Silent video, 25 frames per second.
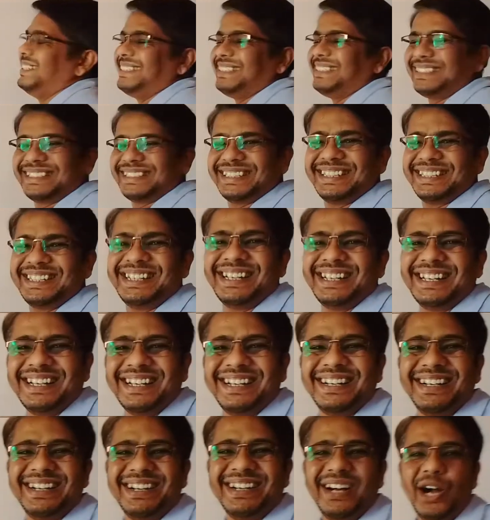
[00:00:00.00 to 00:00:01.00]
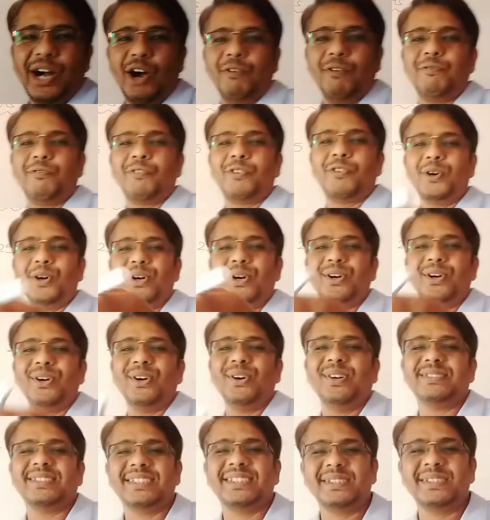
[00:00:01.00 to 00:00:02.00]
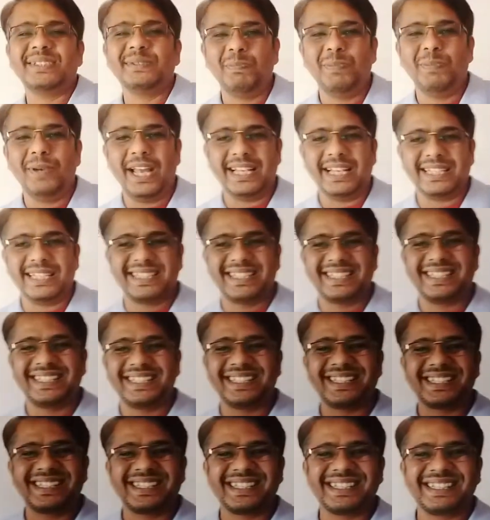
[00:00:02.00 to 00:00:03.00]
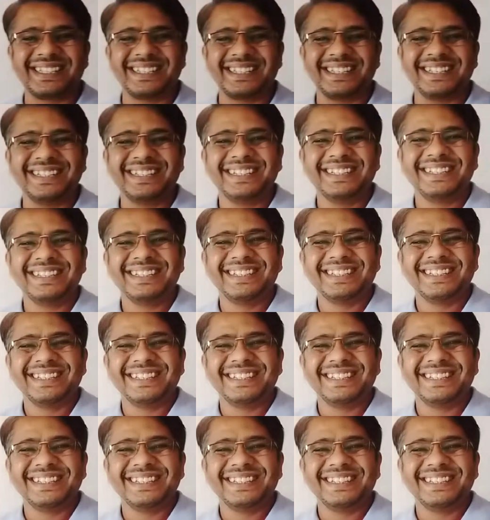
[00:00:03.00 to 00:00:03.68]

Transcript: minus, of course, plus.